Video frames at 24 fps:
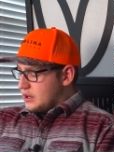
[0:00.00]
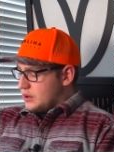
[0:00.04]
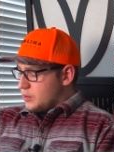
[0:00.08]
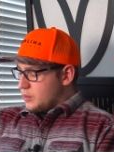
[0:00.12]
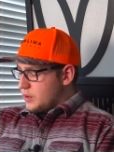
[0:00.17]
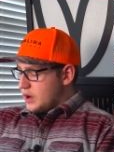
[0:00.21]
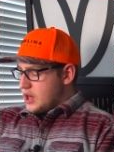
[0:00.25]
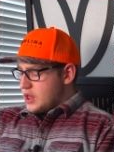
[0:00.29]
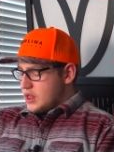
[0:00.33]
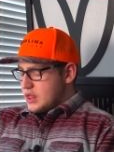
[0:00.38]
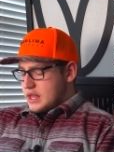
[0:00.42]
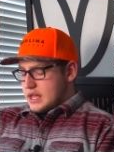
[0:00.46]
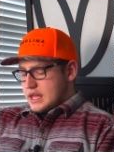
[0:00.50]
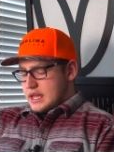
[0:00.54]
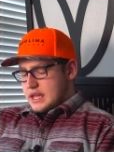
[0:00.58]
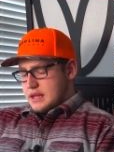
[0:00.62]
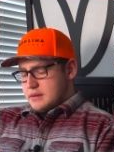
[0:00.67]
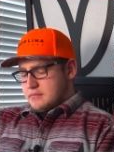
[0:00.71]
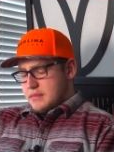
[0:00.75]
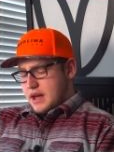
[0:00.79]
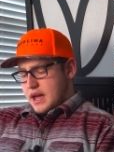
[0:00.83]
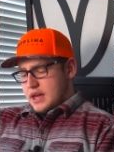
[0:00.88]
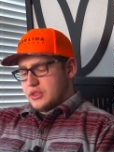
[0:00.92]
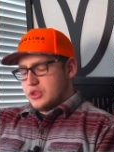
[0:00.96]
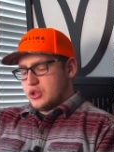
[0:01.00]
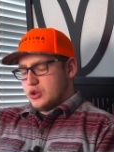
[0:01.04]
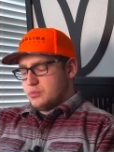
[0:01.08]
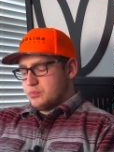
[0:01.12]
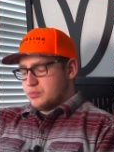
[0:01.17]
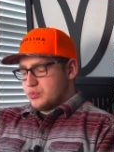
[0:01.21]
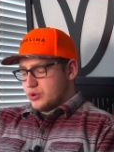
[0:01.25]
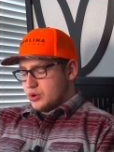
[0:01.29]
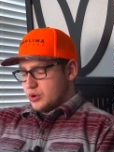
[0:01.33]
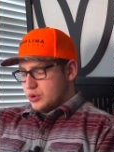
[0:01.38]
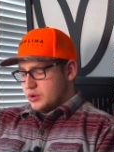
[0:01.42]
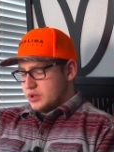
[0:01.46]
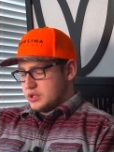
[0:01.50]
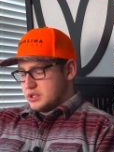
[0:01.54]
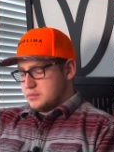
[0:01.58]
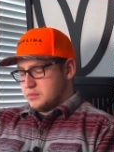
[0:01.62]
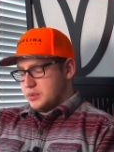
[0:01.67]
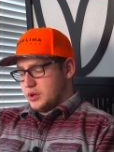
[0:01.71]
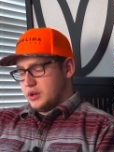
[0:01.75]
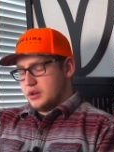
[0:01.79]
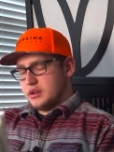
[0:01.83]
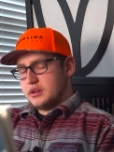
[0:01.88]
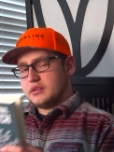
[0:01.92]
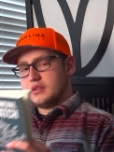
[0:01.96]
Well, in Matthew Pruitt's
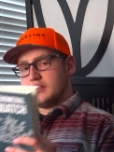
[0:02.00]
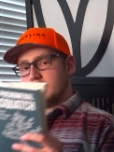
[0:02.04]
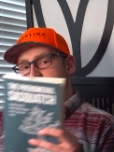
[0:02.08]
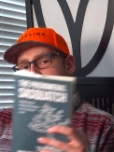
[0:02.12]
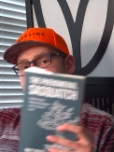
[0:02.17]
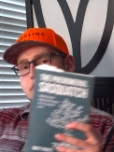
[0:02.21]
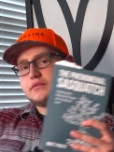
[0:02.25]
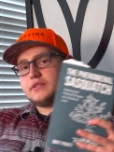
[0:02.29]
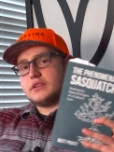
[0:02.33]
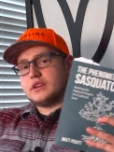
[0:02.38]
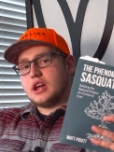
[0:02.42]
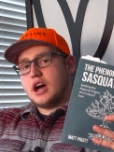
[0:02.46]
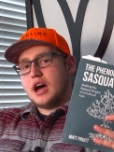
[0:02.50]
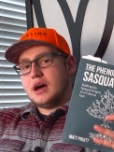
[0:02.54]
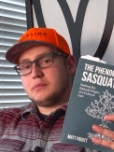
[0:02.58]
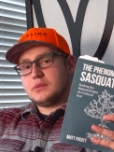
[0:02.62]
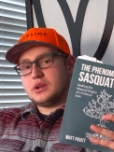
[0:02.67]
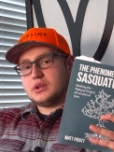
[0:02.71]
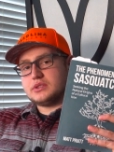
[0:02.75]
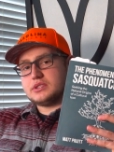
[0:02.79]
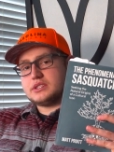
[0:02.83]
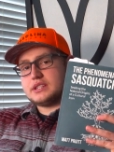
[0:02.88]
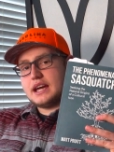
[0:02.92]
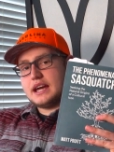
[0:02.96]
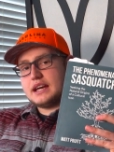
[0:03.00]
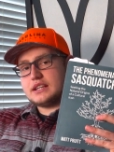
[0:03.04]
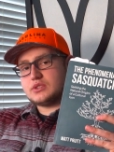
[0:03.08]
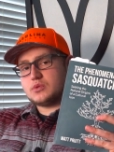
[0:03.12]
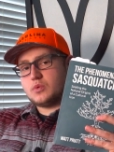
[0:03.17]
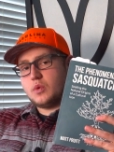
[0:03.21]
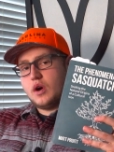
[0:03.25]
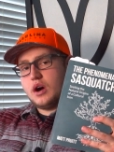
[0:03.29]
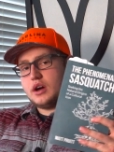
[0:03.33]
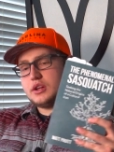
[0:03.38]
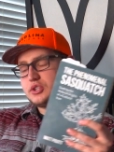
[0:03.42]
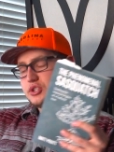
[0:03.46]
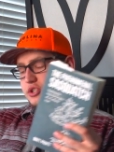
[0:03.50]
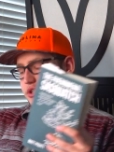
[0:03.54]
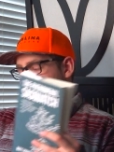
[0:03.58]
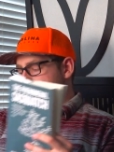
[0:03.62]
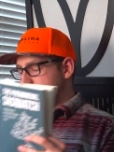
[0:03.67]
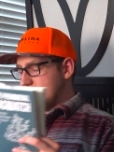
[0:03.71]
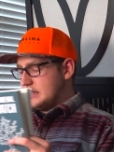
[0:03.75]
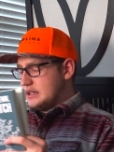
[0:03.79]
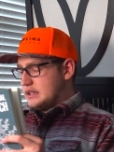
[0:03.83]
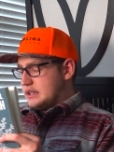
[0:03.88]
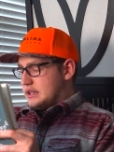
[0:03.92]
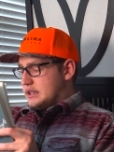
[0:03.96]
book, The Phenomenal Sasquatch,
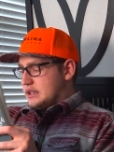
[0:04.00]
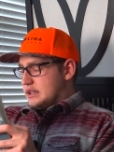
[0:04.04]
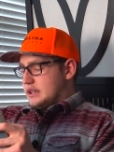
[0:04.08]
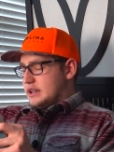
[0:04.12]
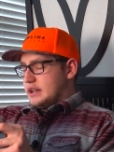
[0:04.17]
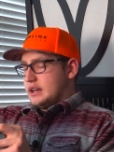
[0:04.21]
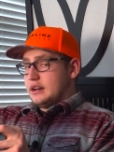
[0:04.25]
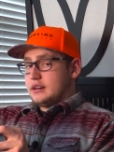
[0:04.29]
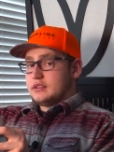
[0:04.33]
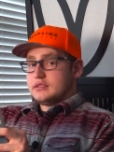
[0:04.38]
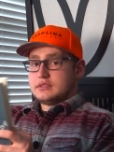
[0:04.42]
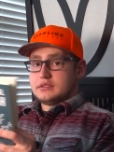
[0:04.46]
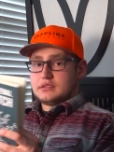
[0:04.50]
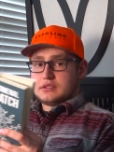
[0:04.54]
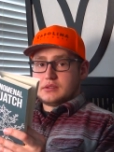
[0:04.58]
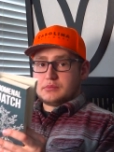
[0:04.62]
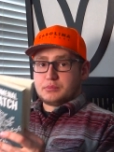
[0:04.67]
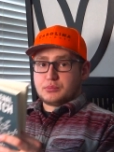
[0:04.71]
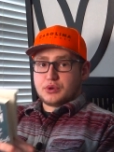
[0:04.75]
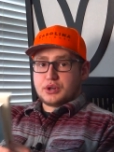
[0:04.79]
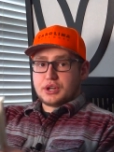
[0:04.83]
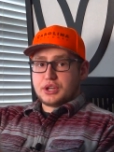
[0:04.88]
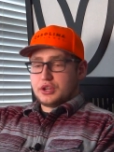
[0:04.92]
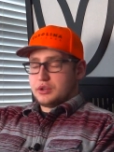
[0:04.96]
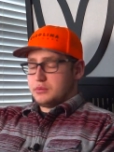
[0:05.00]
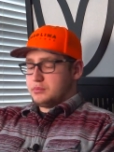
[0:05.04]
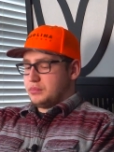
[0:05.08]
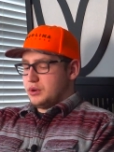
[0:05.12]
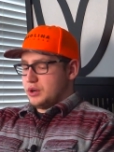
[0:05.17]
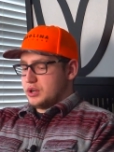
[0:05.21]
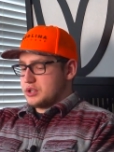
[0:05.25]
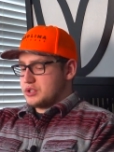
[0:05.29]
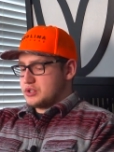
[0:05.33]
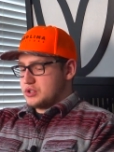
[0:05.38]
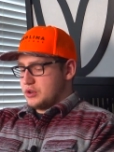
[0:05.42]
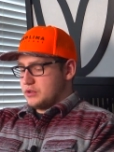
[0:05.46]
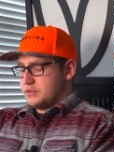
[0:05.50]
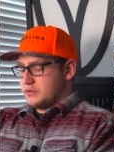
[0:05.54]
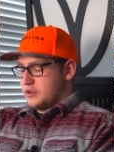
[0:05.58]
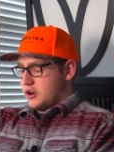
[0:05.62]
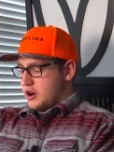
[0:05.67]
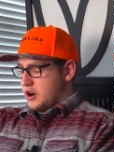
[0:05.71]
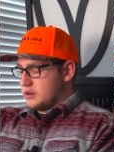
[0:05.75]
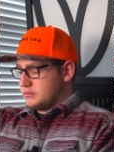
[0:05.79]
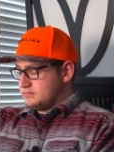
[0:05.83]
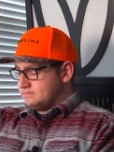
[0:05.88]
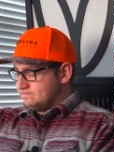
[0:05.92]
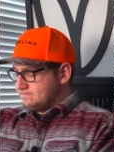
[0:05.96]
it's a pretty good book so
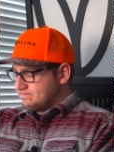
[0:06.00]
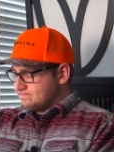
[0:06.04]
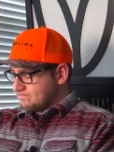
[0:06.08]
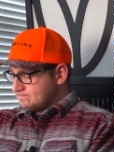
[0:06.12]
far,